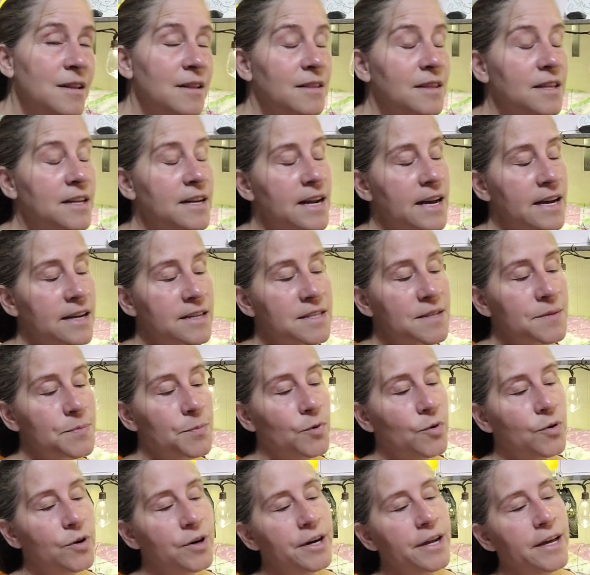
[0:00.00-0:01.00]
The next
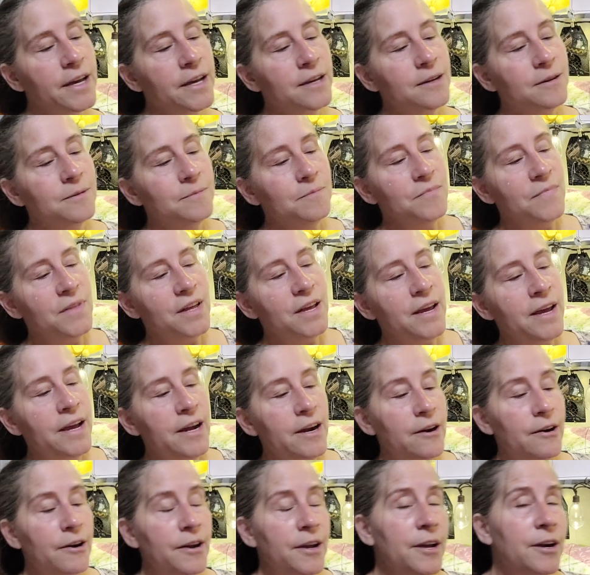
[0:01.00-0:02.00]
morning,
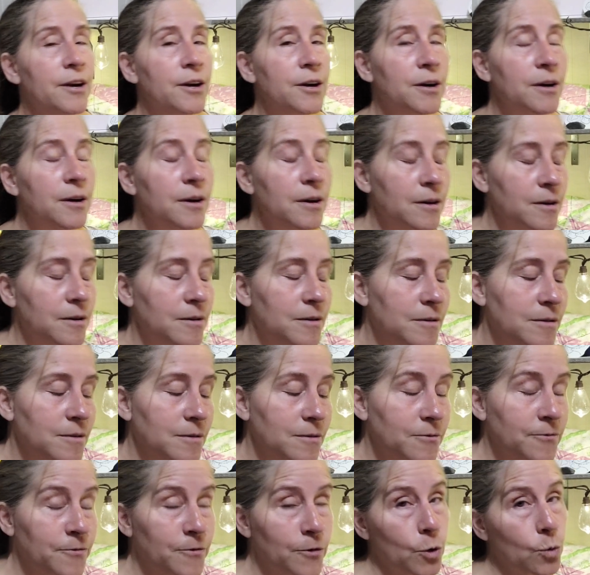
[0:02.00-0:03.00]
Harrier,
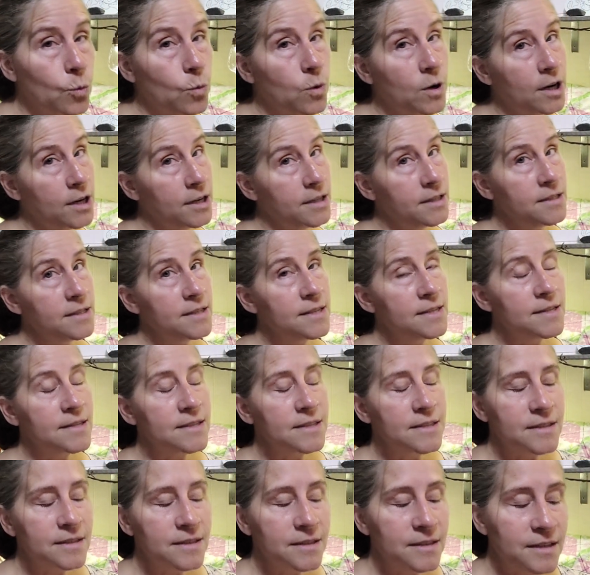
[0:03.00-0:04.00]
for
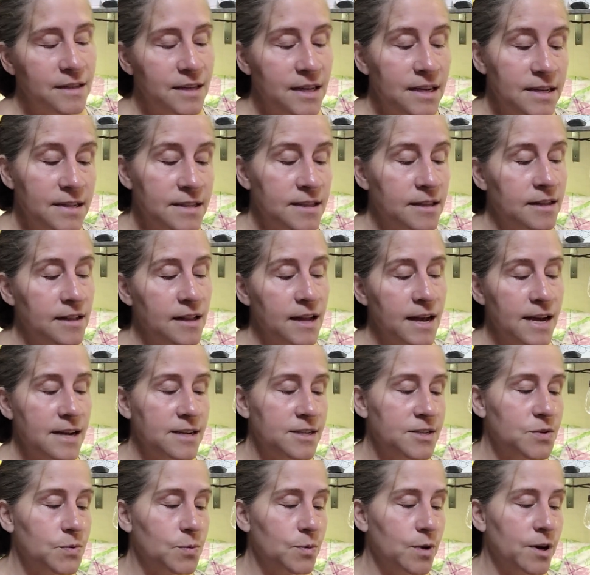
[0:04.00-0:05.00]
once, is the
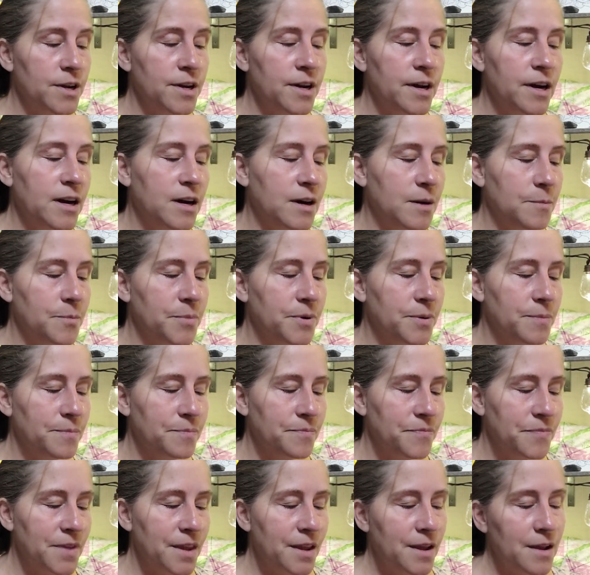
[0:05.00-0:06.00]
last one up,
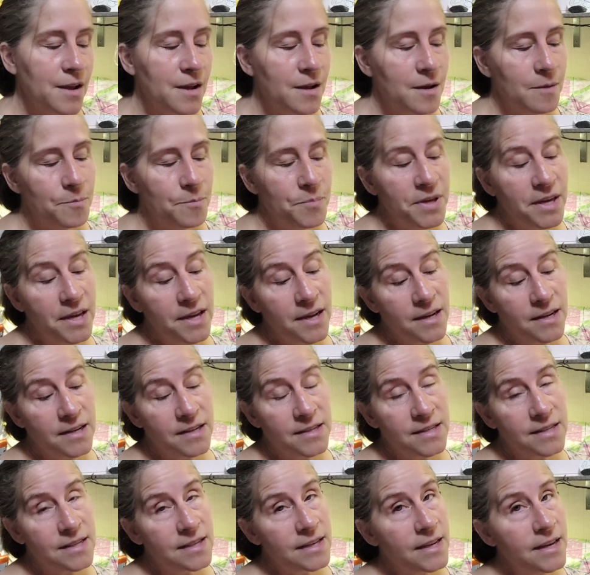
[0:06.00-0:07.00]

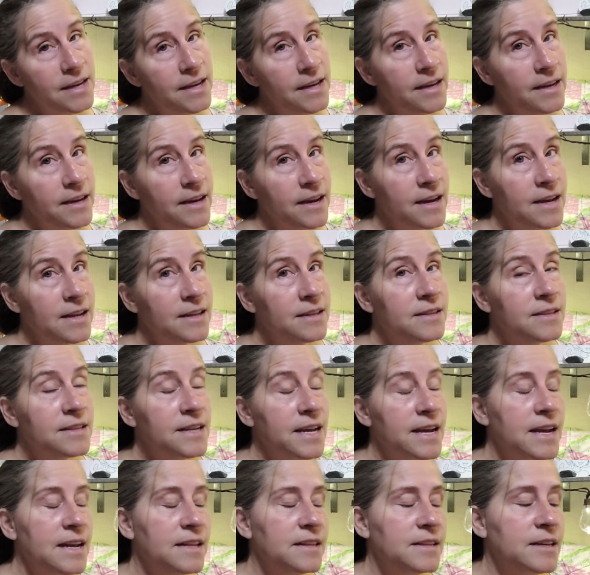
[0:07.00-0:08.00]
because he and
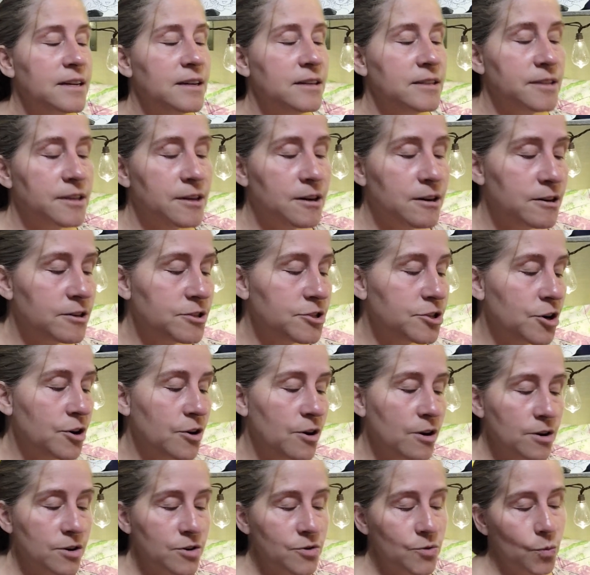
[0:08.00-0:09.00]
Ankildar
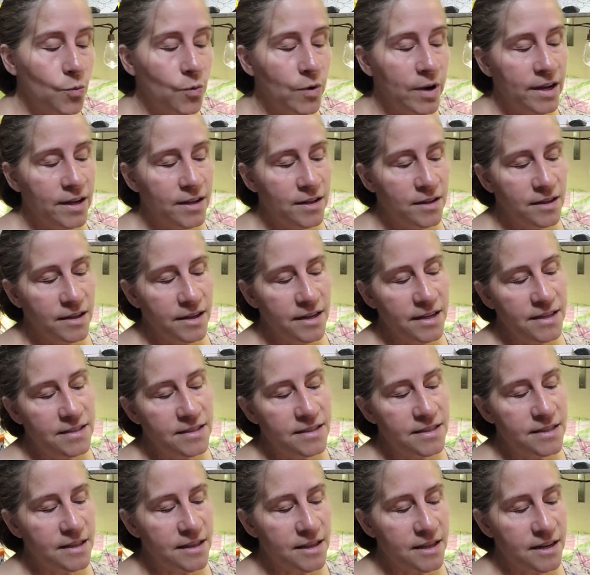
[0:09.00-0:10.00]
talked well
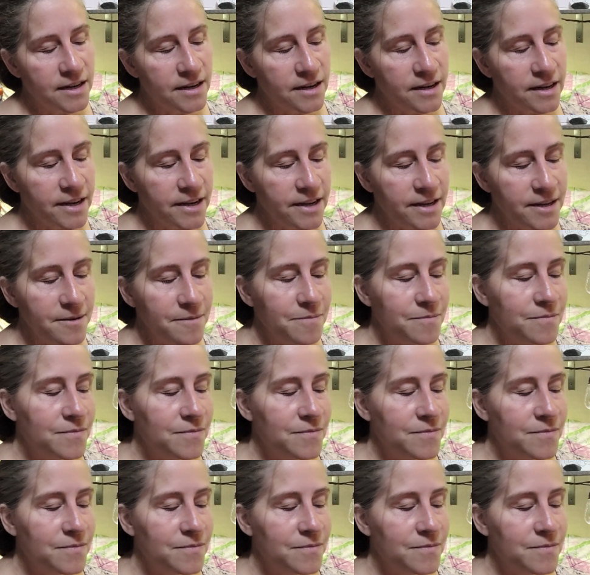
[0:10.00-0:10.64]
into the night.